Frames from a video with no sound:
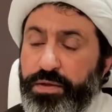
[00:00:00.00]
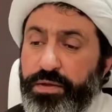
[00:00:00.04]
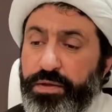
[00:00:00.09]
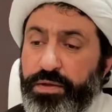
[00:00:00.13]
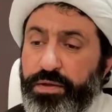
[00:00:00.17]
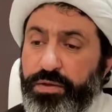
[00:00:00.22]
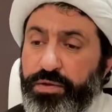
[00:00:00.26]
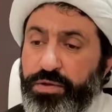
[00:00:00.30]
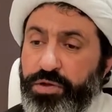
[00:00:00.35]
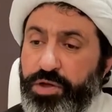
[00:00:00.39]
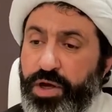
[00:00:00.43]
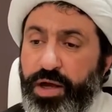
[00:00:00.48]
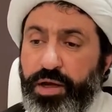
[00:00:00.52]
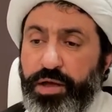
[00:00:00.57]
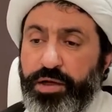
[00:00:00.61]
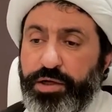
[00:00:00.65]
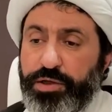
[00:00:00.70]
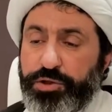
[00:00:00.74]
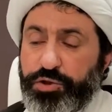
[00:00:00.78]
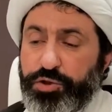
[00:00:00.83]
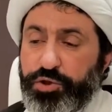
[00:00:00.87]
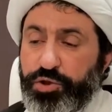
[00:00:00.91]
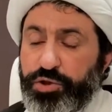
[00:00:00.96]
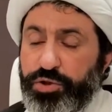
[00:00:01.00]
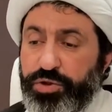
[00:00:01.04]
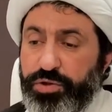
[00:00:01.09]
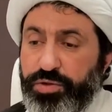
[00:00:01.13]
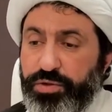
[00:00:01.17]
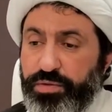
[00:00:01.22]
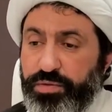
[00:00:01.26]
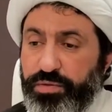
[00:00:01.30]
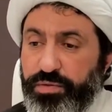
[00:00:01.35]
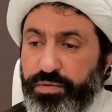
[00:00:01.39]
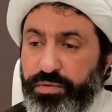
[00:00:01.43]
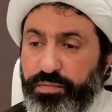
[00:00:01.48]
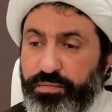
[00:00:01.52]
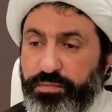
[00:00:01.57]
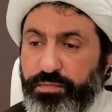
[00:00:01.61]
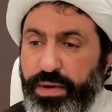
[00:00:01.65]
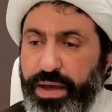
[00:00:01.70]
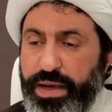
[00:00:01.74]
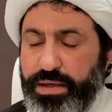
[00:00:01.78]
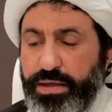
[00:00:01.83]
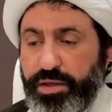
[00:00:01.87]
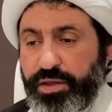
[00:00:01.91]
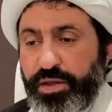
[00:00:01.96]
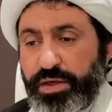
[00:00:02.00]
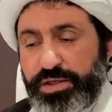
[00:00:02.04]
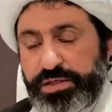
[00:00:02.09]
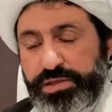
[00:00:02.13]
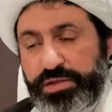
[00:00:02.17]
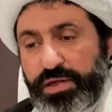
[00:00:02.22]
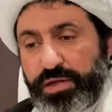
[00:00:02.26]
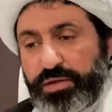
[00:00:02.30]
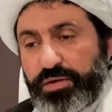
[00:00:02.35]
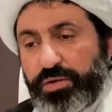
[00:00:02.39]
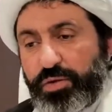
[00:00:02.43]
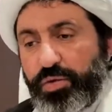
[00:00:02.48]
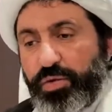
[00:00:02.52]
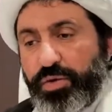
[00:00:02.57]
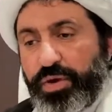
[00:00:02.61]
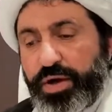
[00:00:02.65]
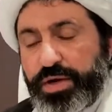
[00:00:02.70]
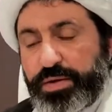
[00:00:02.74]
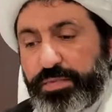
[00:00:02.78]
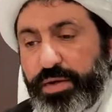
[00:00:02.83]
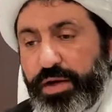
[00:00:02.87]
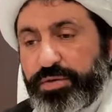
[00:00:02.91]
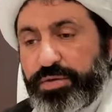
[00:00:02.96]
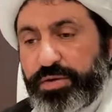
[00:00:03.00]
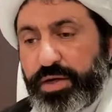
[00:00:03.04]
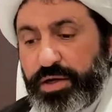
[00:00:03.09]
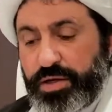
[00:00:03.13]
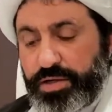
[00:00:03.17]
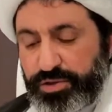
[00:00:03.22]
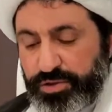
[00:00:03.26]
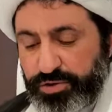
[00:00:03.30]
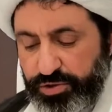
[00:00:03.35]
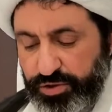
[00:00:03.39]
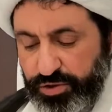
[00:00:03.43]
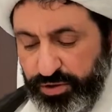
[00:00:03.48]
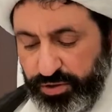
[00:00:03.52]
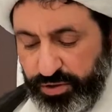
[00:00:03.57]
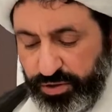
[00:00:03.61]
knowledge, many things in the Quran about knowledge.